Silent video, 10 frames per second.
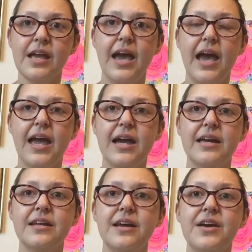
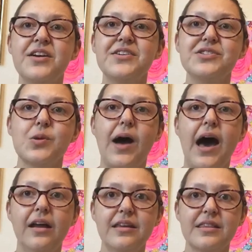And so
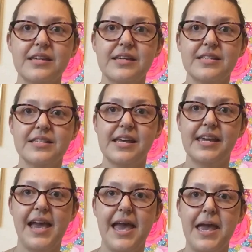out of this
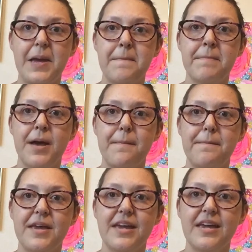came
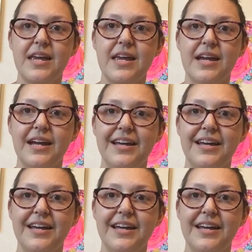me